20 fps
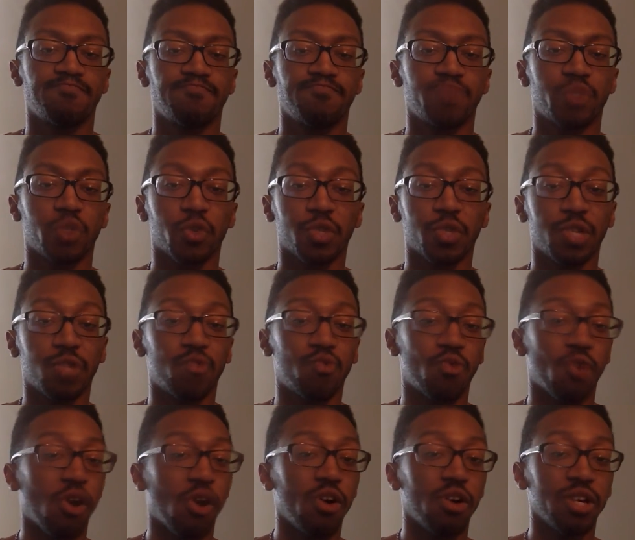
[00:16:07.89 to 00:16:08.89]
So is it
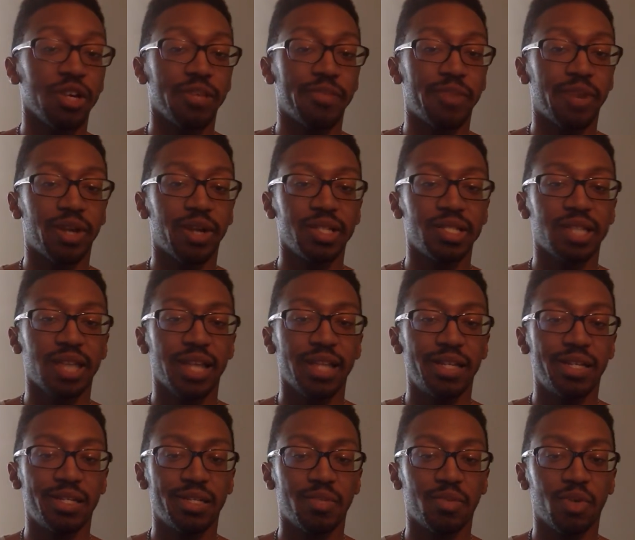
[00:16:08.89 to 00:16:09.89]
wrong if Bernie
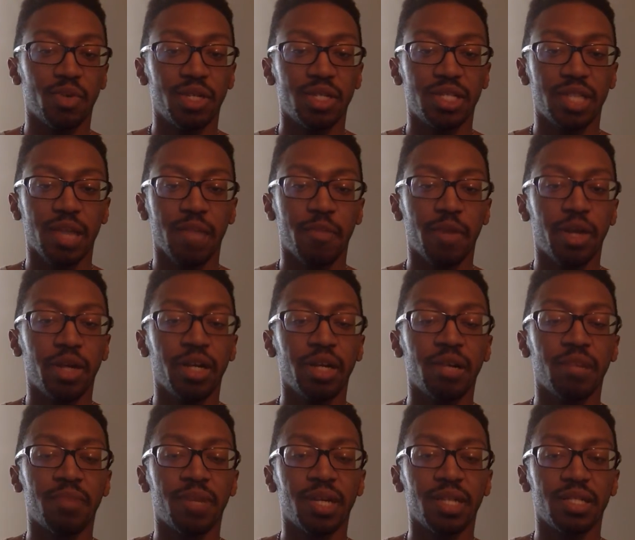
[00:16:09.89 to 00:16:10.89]
Sanders supporters say Bernie
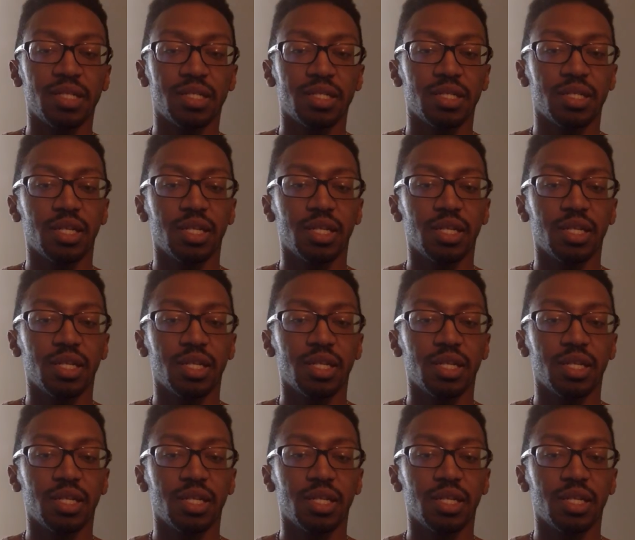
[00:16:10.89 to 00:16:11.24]
or bust?